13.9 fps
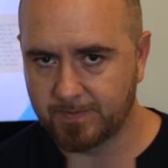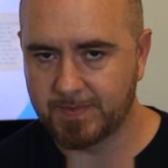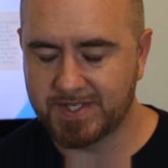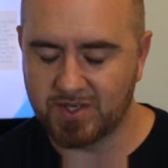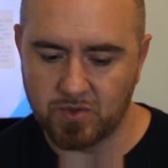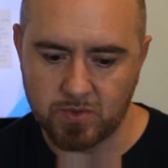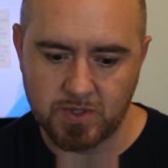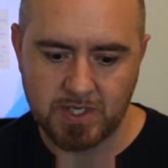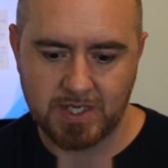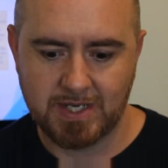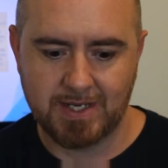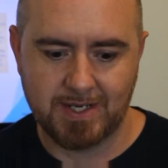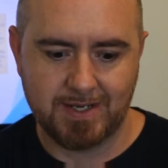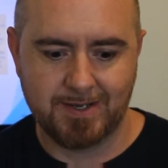So
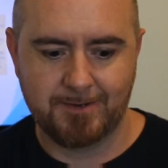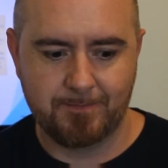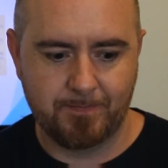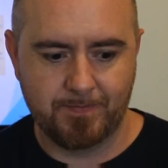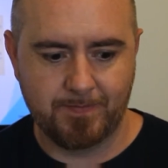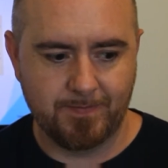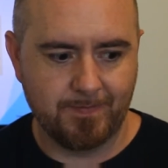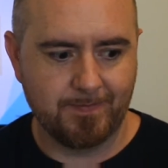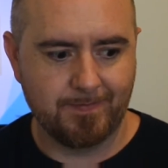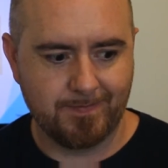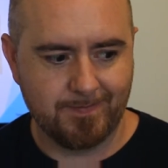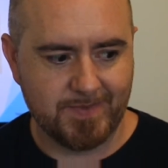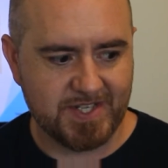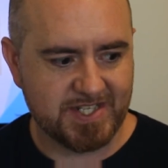
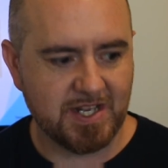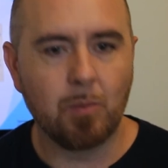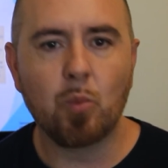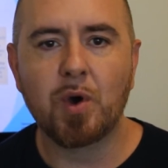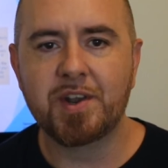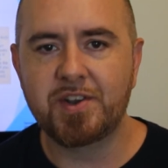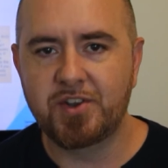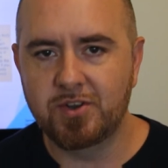somewhat